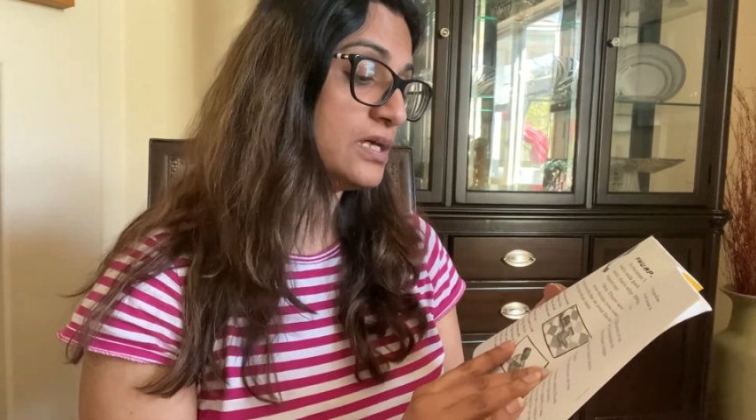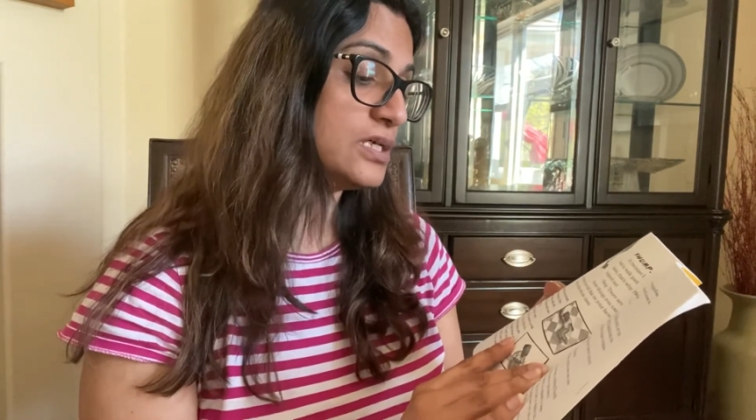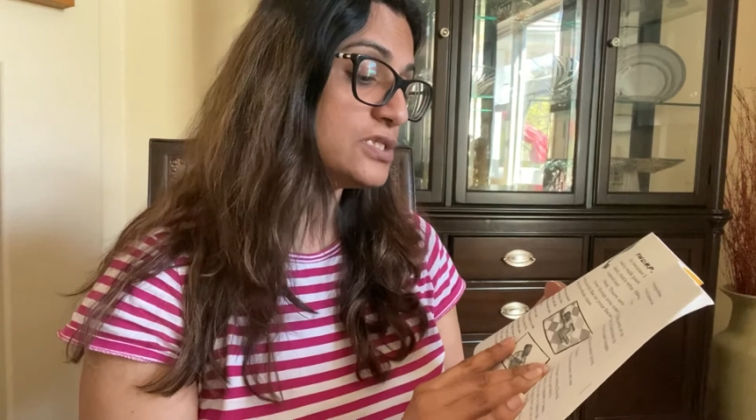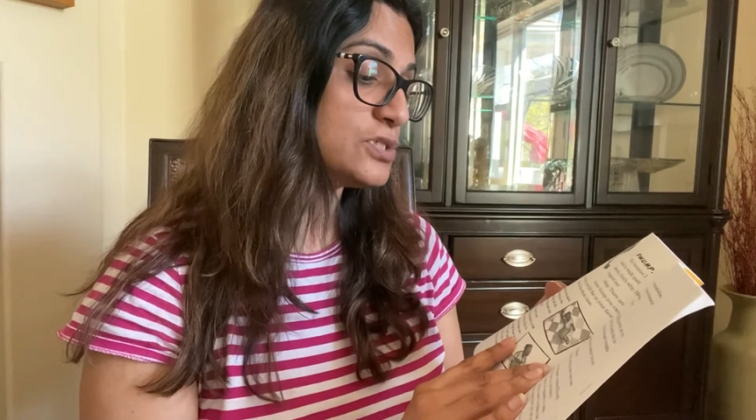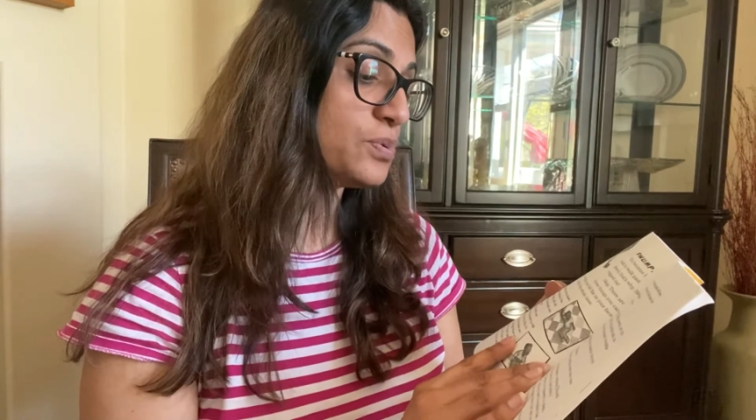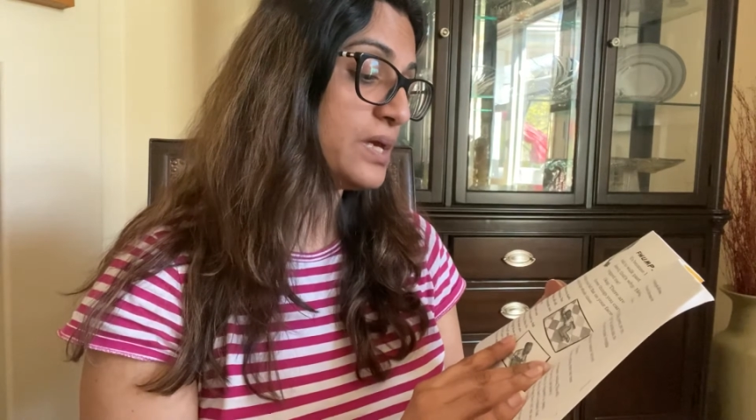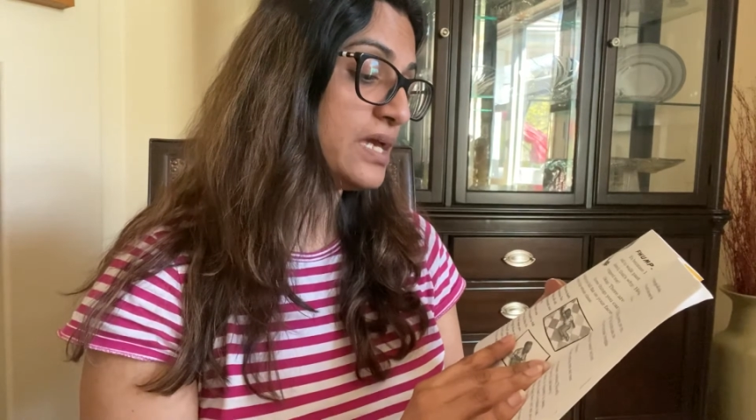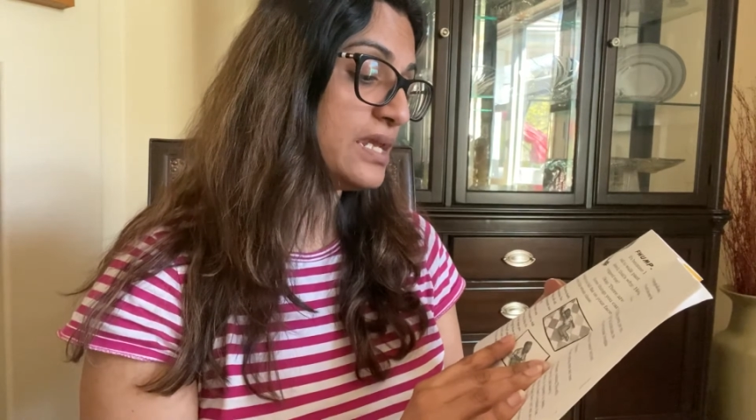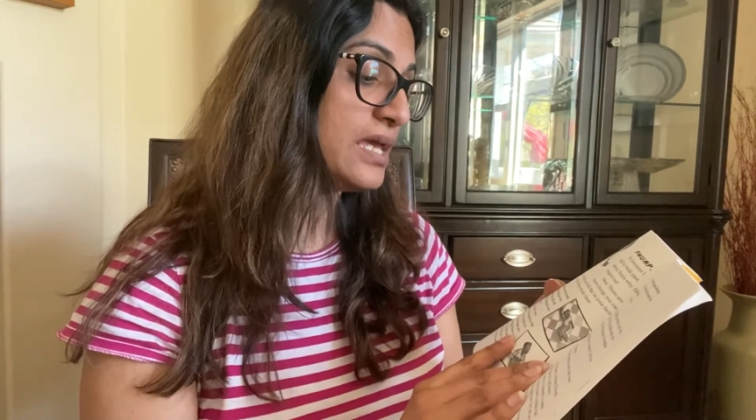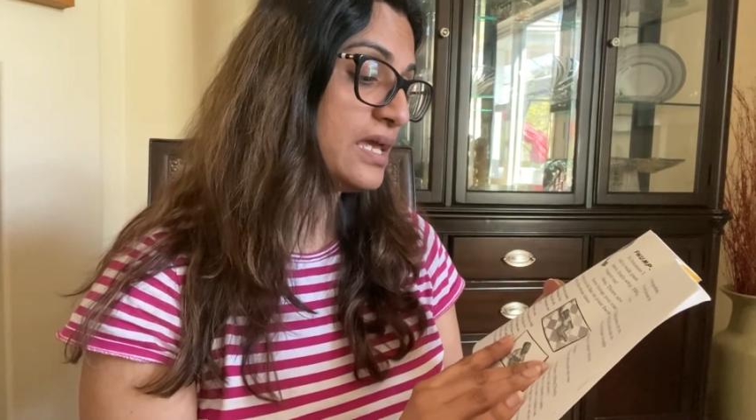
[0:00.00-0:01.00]

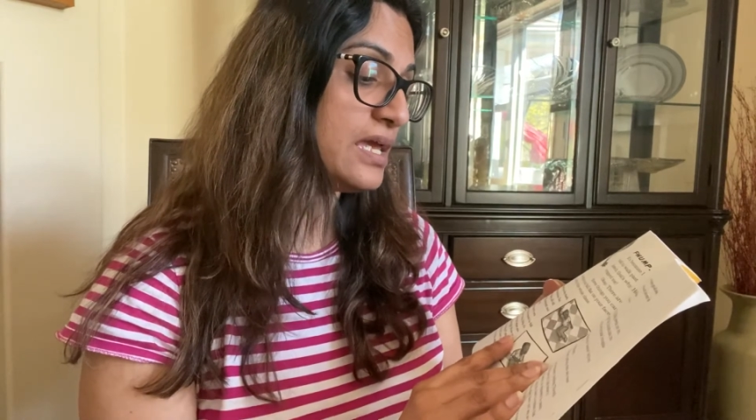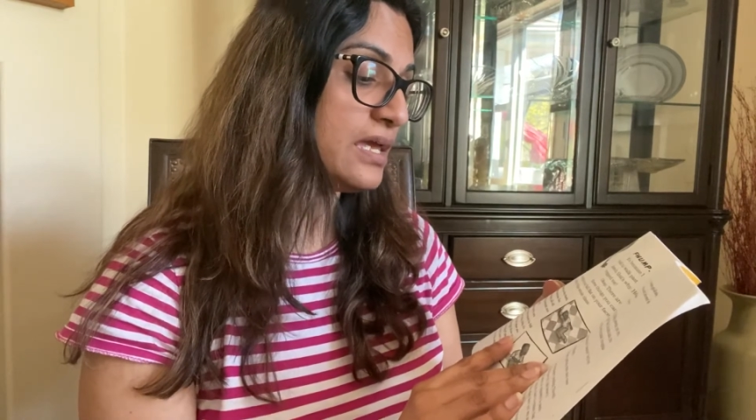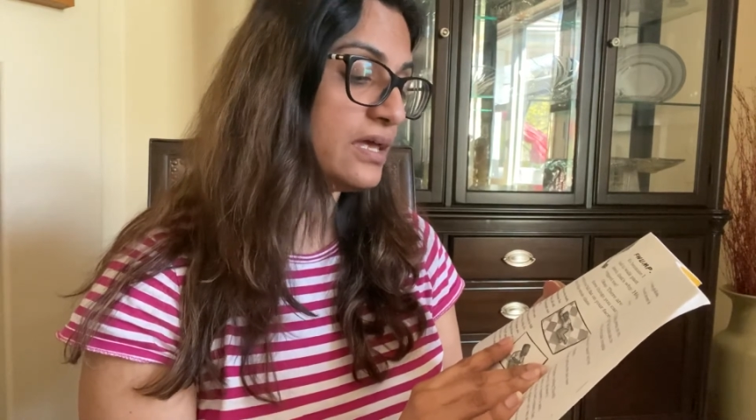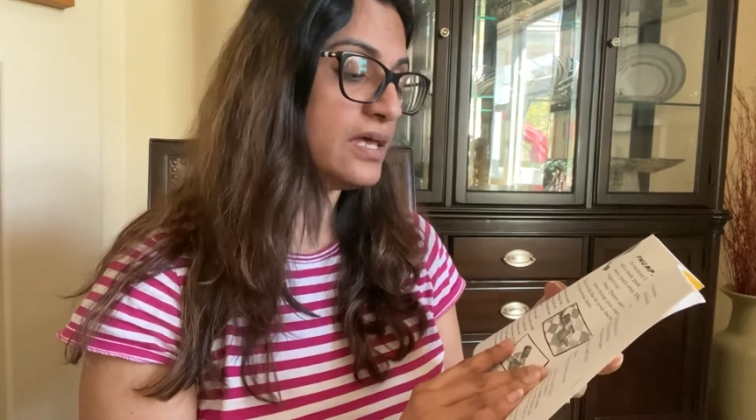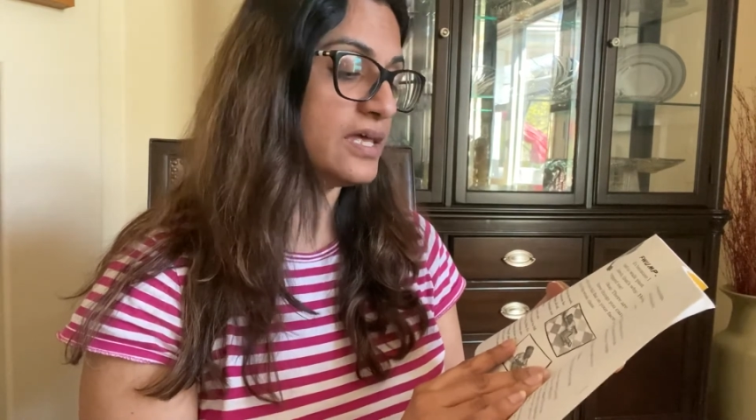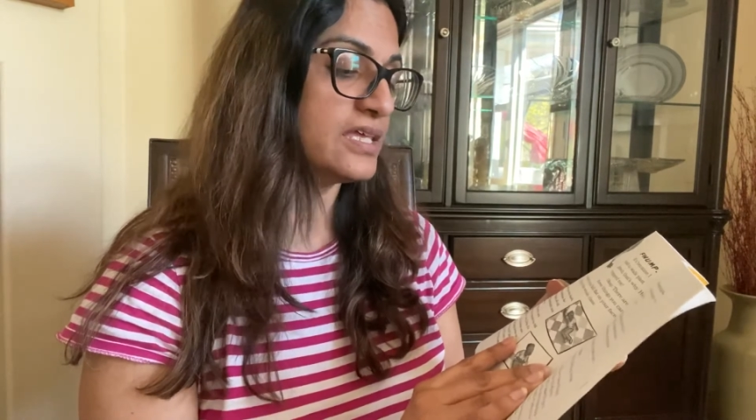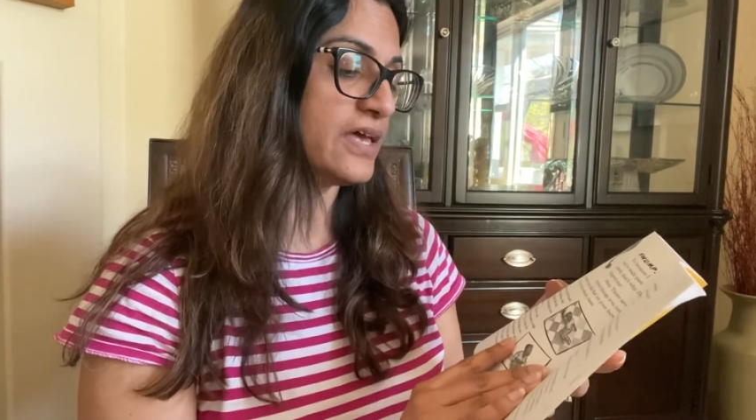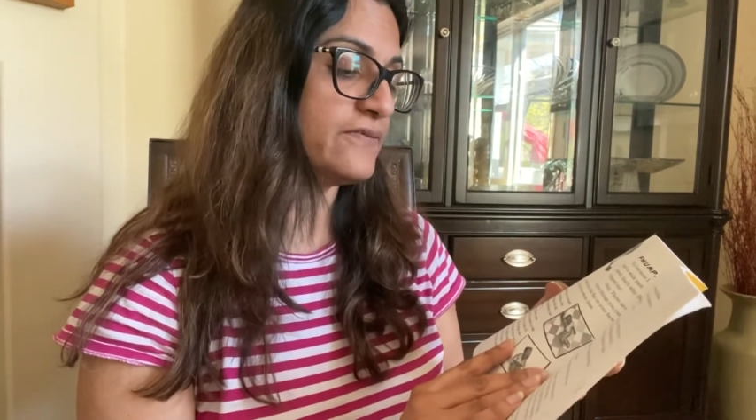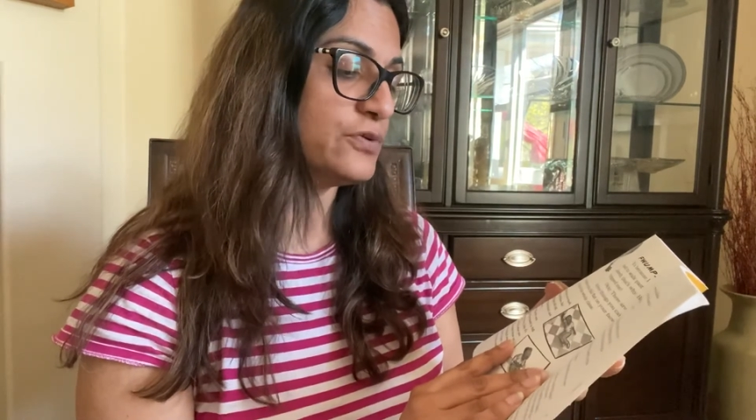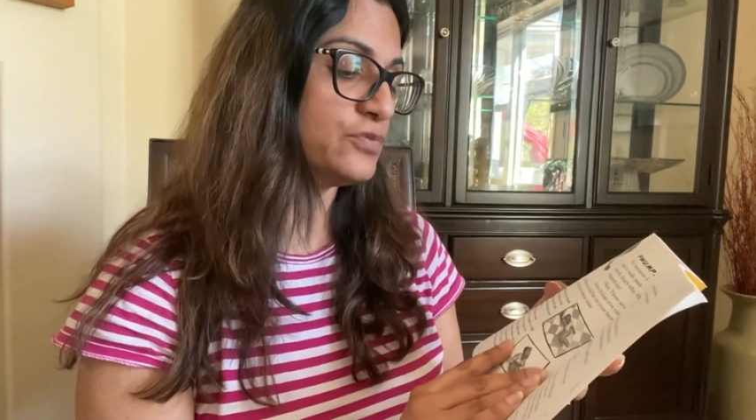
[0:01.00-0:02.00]
Sweetie, Kevin